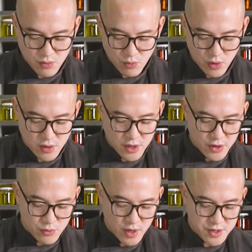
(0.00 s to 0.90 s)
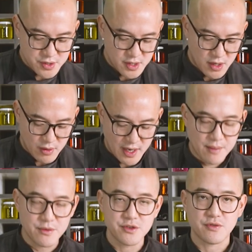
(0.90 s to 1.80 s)
will not rest in our
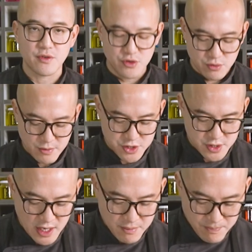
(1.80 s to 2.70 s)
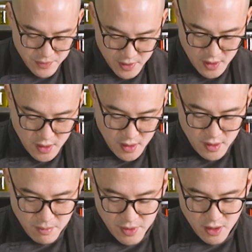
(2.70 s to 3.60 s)
lime juice for too much time
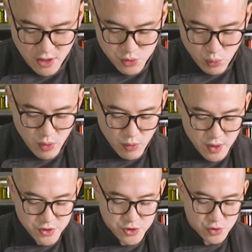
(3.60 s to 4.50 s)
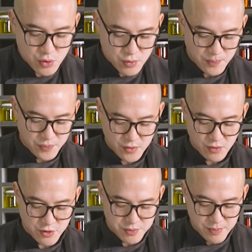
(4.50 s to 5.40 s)
because we want to
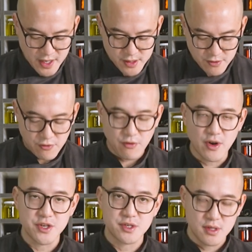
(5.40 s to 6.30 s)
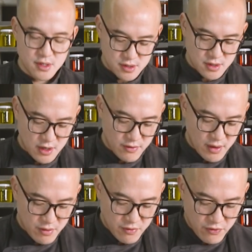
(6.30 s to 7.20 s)
respect the freshness of
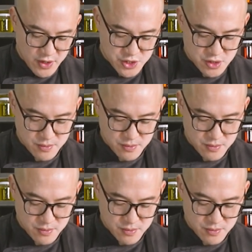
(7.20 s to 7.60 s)
our fish.